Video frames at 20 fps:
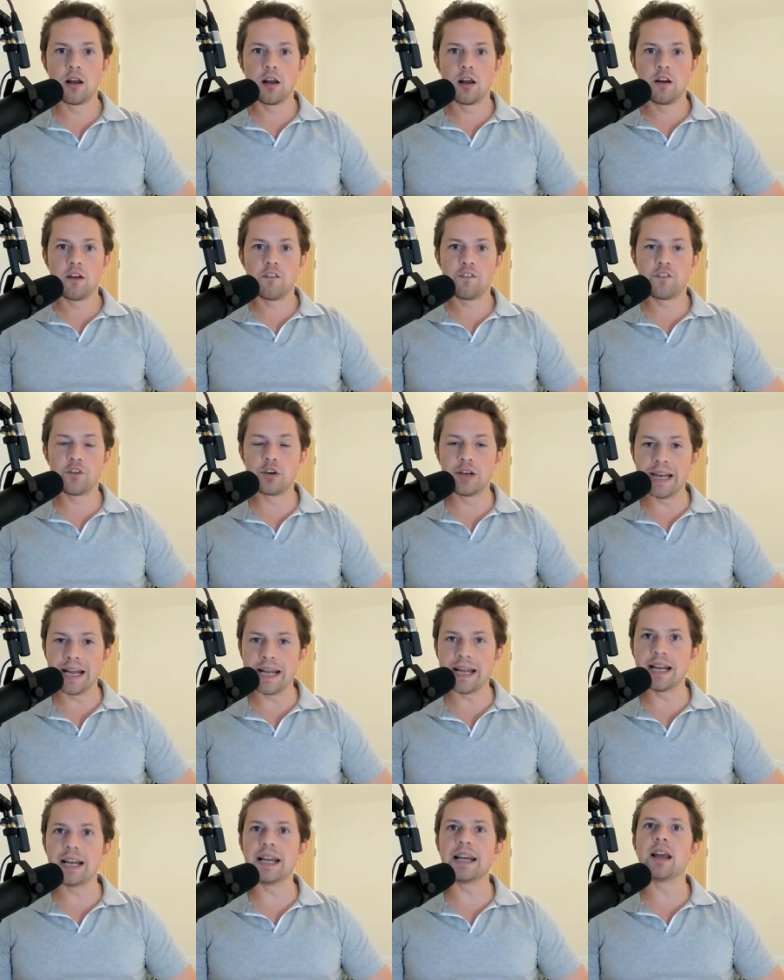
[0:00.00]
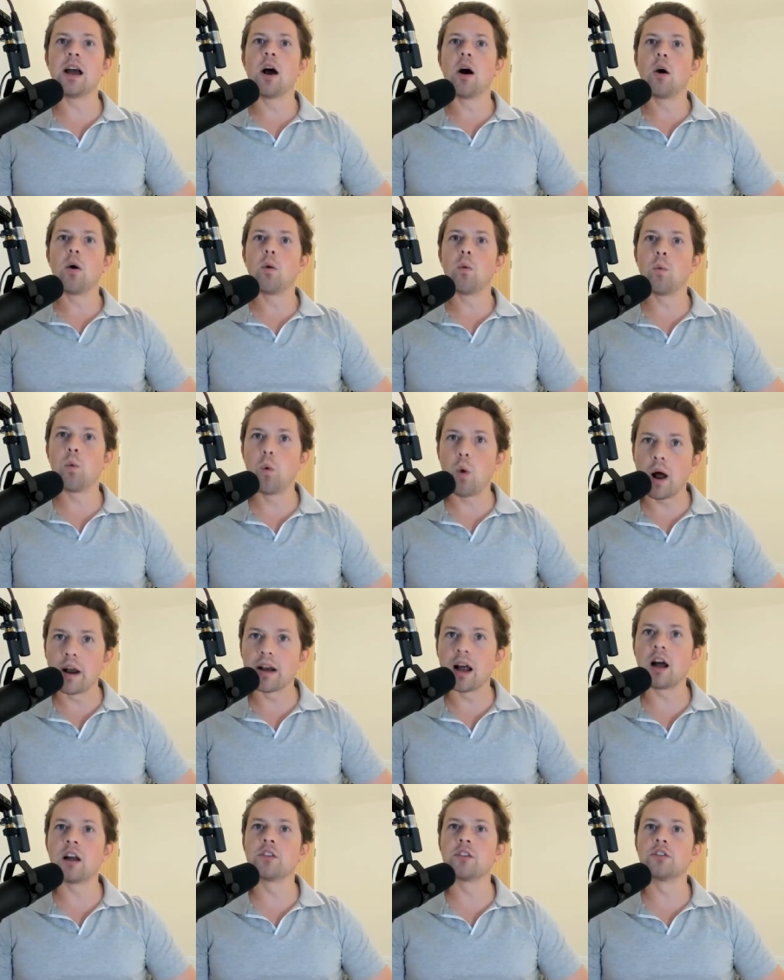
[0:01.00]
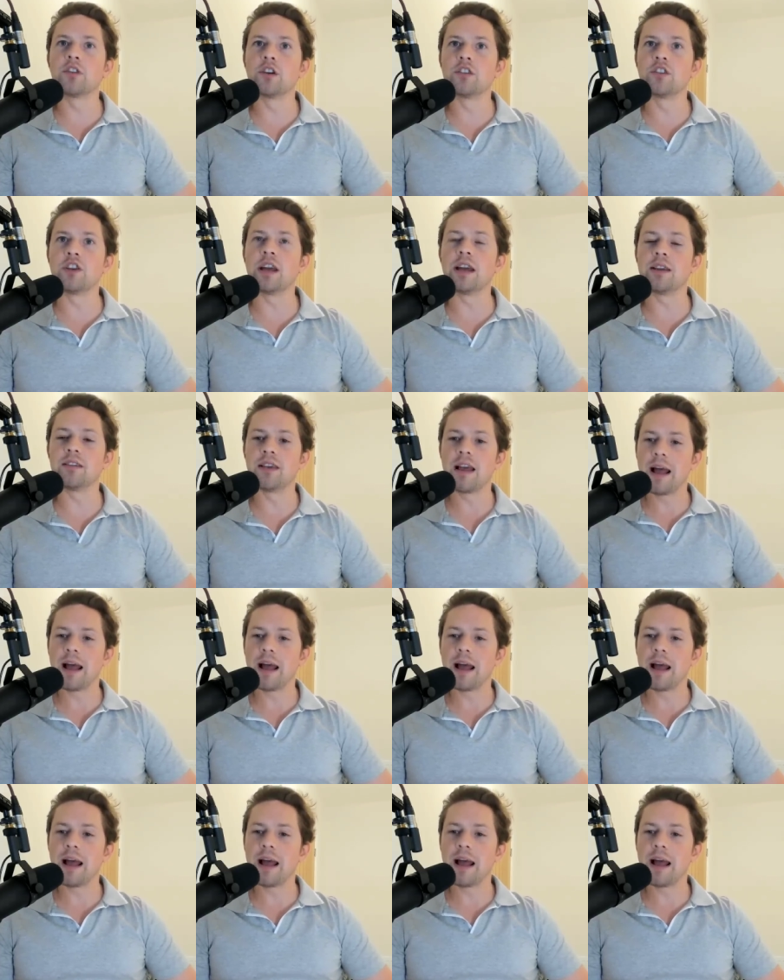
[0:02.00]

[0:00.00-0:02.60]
for nearly 100 years.